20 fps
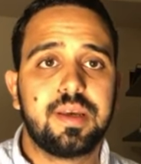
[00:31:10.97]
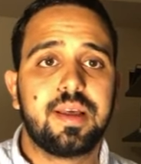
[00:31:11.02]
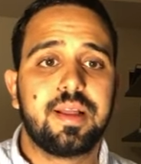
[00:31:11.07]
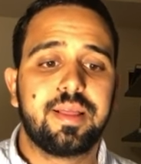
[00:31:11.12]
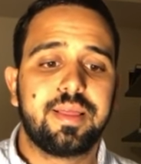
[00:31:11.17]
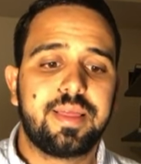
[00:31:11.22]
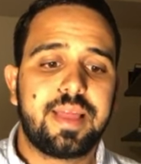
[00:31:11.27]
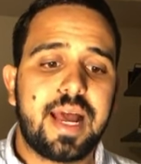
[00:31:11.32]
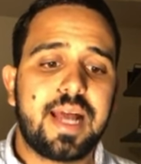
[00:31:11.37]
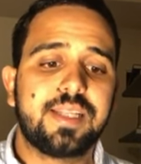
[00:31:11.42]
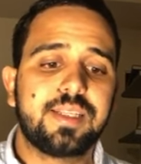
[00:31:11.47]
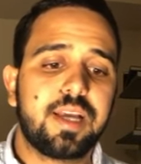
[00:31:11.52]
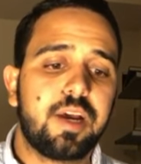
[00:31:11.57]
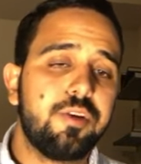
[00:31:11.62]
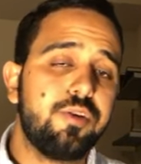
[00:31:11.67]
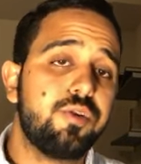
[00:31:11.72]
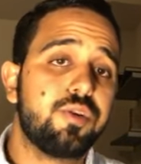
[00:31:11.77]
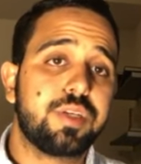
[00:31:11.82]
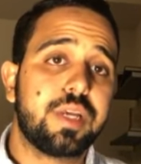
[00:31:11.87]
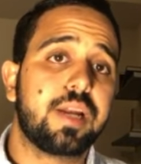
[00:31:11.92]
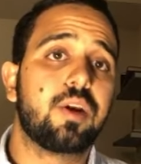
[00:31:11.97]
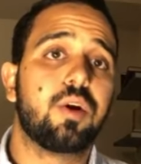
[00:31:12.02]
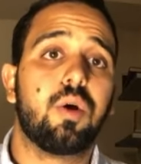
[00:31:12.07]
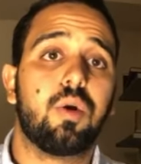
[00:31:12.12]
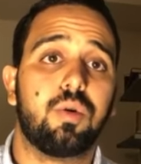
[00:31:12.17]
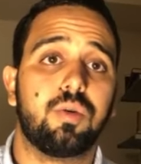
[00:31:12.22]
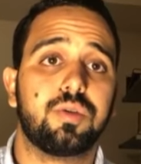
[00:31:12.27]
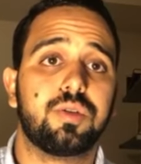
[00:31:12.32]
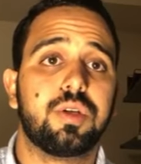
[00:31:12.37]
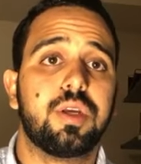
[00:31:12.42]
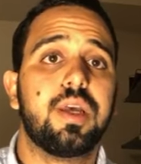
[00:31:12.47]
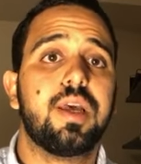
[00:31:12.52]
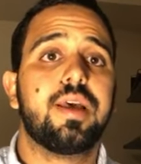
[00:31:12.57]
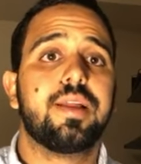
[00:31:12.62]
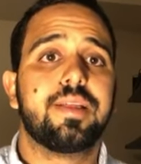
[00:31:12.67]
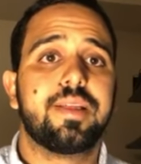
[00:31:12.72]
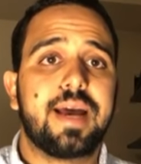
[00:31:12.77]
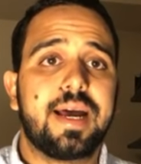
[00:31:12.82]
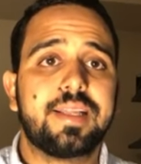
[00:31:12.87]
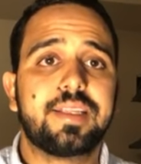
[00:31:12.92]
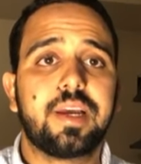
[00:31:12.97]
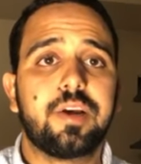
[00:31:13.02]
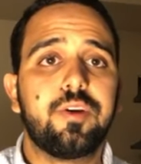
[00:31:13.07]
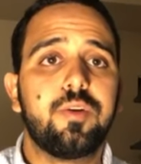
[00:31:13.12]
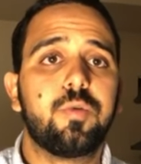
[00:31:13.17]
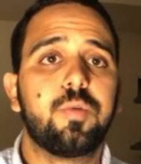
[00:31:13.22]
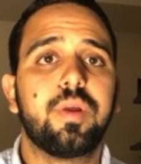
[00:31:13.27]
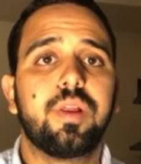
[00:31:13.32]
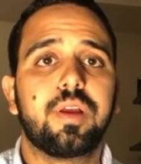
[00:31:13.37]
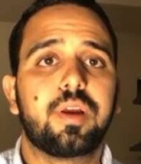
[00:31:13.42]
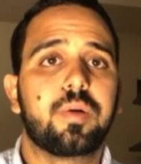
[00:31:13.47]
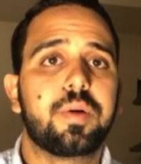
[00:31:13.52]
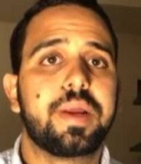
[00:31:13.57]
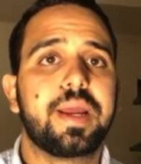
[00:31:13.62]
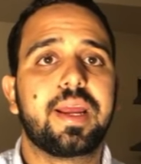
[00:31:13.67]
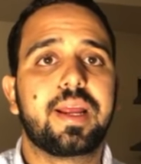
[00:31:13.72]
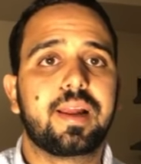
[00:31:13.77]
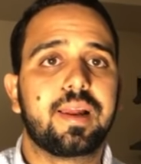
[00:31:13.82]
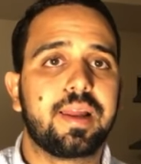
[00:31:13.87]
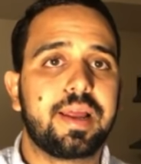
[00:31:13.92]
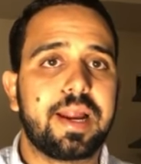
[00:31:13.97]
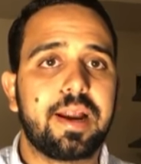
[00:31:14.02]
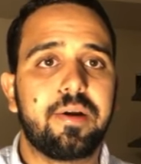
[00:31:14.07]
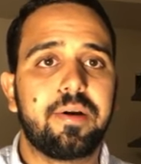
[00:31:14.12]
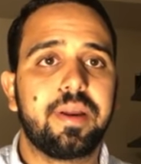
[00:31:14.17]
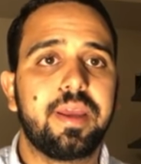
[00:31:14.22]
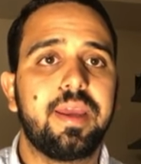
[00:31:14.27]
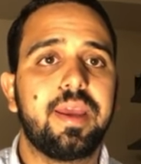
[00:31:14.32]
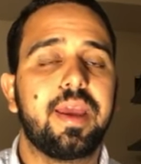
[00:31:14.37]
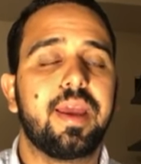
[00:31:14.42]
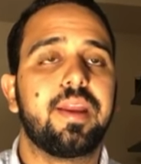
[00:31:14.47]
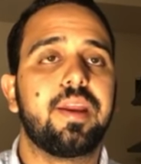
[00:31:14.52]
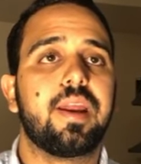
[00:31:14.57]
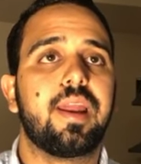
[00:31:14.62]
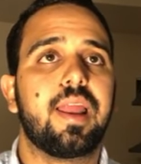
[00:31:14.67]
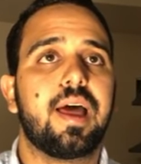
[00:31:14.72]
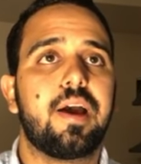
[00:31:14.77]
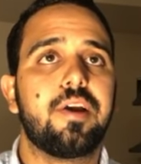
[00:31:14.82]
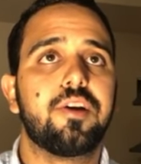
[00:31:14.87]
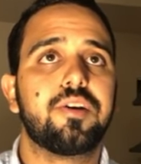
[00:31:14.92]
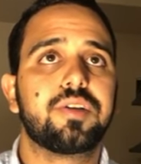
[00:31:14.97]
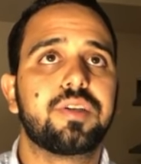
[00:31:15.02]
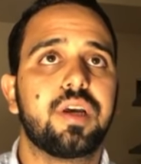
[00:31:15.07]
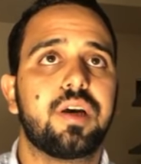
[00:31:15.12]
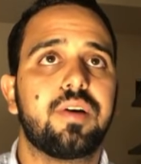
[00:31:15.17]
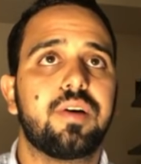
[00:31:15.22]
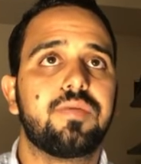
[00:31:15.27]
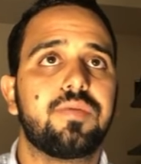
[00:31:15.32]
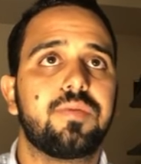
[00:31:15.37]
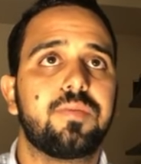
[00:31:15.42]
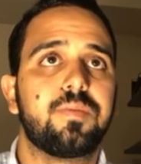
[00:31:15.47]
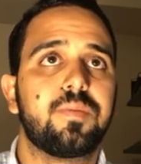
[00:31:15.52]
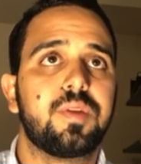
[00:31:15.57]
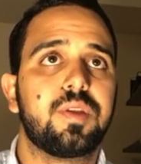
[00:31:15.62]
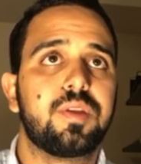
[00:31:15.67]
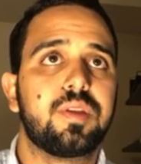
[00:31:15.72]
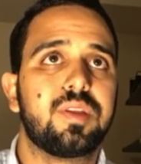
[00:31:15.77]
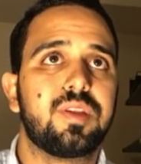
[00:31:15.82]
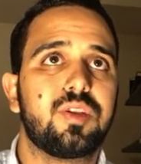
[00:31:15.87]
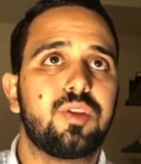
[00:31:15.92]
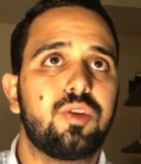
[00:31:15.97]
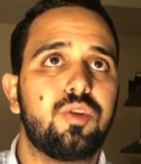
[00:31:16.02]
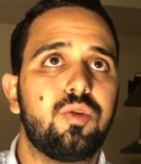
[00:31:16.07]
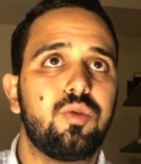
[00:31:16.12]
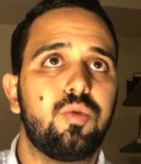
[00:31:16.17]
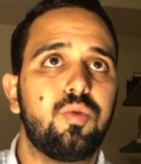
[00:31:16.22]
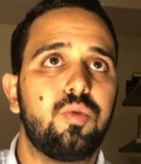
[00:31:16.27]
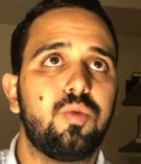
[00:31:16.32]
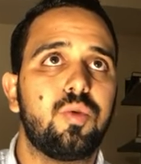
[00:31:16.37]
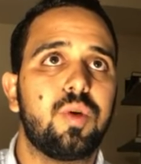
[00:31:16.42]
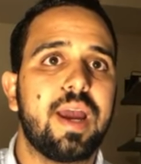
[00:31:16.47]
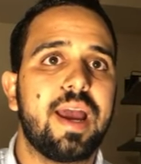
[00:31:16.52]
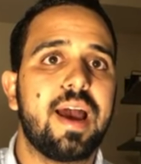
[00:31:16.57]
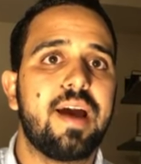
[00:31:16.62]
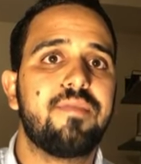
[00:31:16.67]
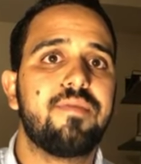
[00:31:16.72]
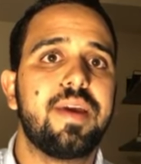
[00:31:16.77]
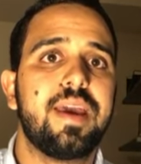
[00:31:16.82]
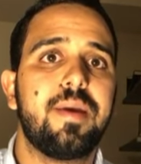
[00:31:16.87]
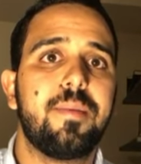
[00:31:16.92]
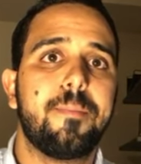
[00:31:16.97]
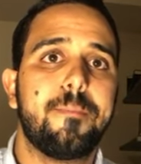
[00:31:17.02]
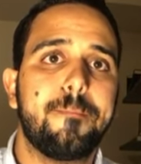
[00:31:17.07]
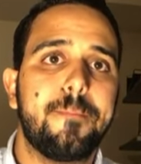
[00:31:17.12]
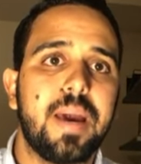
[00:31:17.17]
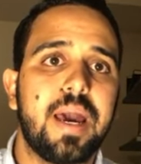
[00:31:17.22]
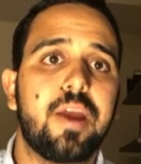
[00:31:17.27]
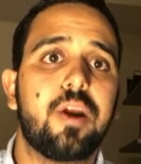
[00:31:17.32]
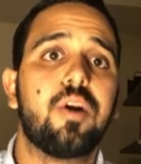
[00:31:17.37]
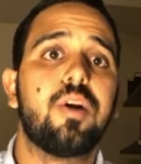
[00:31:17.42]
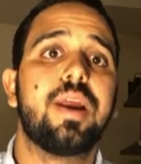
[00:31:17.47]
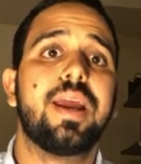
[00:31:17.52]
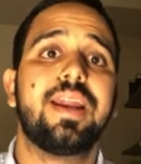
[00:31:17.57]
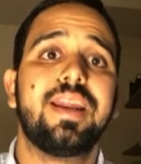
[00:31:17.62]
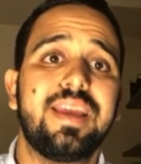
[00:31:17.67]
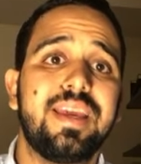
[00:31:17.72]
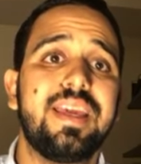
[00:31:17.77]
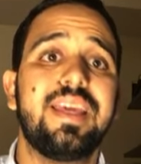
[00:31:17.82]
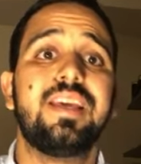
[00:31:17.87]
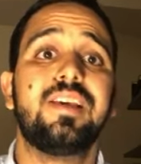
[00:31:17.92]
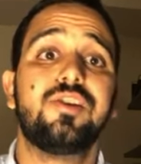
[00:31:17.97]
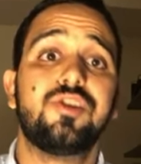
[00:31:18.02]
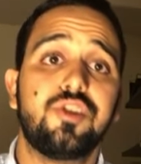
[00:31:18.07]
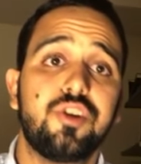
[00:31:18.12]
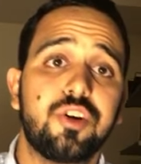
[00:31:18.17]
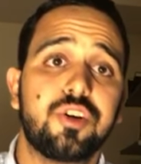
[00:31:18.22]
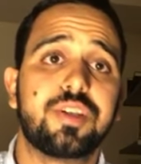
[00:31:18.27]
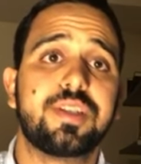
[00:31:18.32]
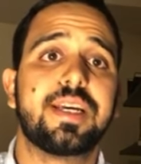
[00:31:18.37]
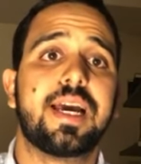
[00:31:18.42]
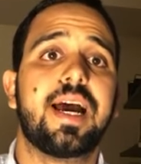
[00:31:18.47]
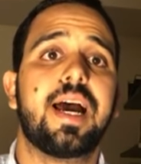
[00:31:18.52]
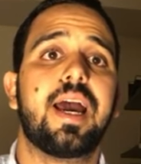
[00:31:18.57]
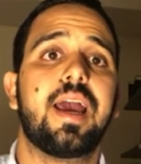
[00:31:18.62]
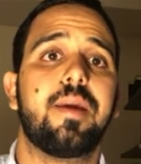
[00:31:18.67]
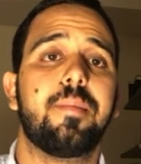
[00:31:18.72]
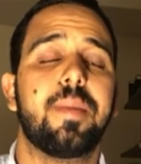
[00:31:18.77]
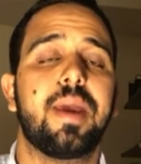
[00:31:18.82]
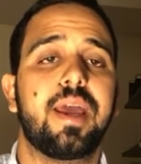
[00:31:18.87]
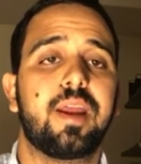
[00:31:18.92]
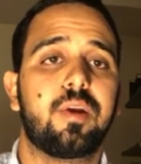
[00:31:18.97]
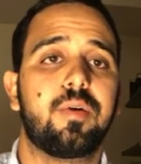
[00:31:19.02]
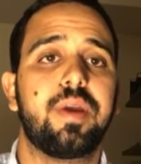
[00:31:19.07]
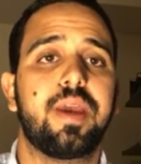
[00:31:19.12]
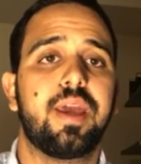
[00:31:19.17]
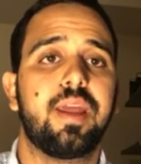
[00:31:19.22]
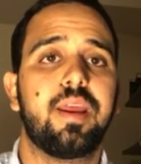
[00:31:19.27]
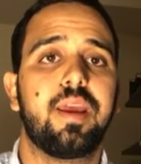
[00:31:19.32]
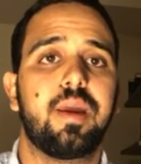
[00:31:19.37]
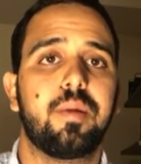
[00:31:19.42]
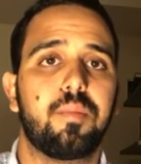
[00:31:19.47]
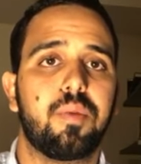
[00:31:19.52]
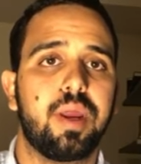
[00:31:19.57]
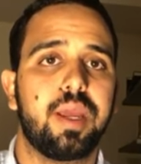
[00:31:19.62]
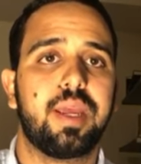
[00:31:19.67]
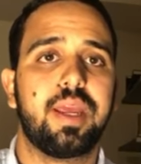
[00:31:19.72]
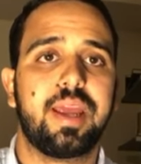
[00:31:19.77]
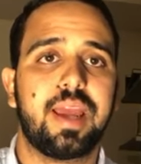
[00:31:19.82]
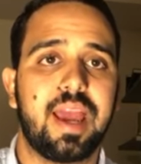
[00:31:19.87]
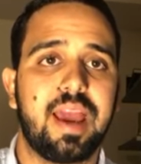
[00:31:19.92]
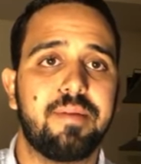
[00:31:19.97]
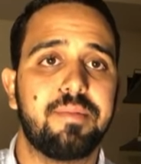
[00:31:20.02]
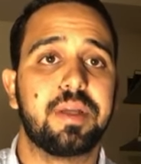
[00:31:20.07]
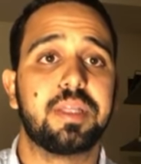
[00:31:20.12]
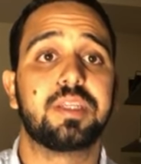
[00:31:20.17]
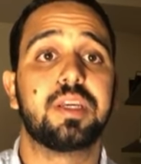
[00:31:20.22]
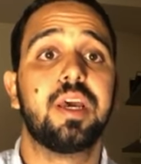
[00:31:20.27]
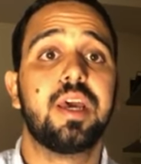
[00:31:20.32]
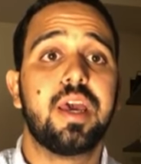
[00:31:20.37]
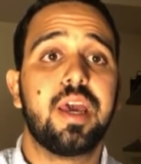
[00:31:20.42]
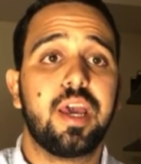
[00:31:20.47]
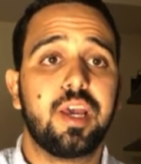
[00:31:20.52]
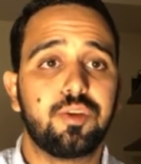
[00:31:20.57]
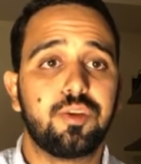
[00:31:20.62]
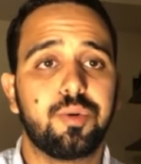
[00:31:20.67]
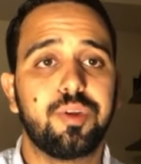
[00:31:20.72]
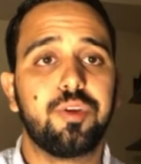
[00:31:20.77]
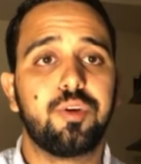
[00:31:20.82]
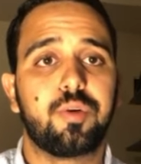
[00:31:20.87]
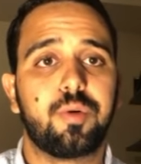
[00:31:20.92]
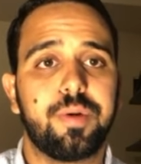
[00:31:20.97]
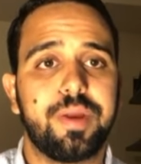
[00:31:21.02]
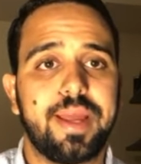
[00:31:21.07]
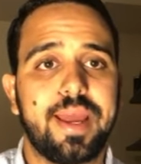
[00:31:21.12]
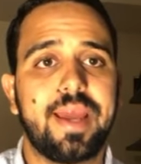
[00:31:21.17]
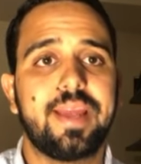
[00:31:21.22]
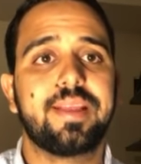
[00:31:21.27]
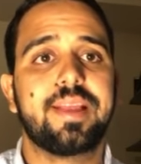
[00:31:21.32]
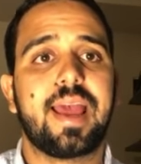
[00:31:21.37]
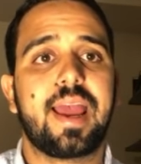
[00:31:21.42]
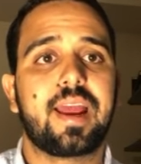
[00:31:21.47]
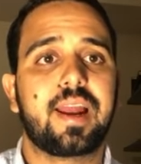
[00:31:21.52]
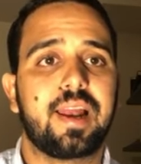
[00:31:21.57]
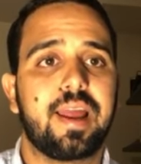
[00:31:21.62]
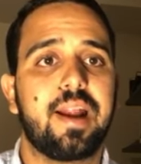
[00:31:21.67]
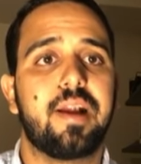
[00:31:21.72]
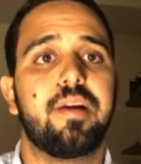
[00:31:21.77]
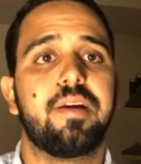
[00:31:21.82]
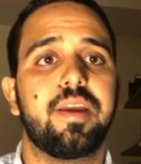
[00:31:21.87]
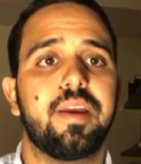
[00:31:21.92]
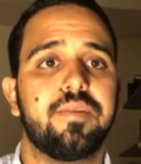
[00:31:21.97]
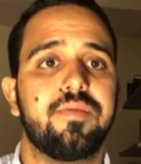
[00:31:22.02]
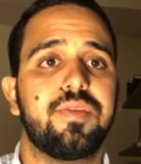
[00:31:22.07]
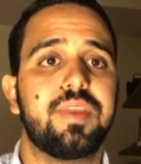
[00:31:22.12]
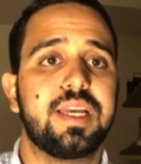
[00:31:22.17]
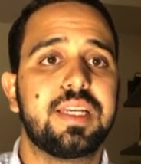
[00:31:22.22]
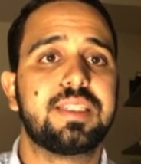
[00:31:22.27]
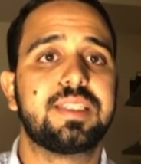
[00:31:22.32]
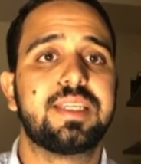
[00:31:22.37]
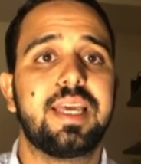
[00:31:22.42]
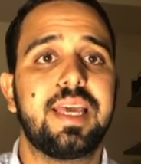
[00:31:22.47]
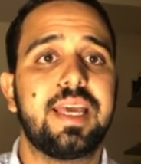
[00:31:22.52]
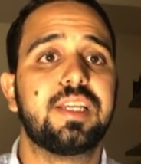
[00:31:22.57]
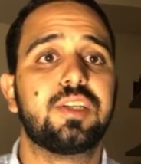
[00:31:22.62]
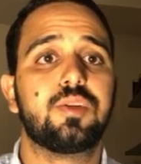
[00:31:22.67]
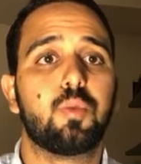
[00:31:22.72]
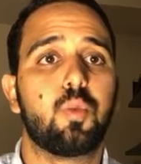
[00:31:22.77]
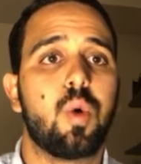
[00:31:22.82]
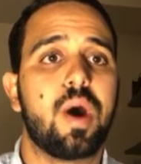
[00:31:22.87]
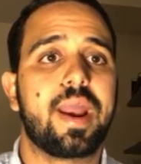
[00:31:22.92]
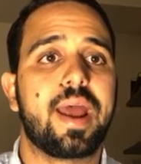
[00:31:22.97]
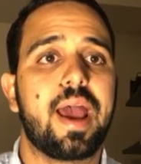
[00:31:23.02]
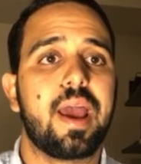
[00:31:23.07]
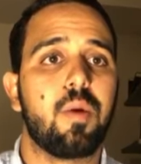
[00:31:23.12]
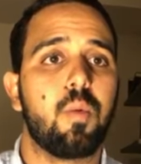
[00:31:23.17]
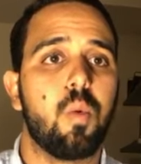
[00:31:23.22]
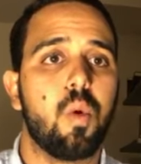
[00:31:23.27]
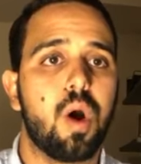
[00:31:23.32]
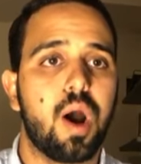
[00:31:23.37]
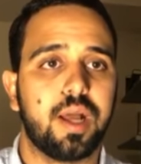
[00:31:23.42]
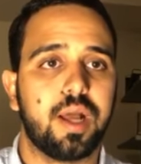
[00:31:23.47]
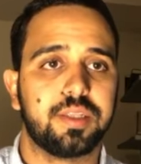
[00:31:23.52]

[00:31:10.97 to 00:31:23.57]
That's how you set goals. That's how you really create clarity and allow yourself to have a better and easier time at creating and breaking habits, is when you create that clarity of this is what I want.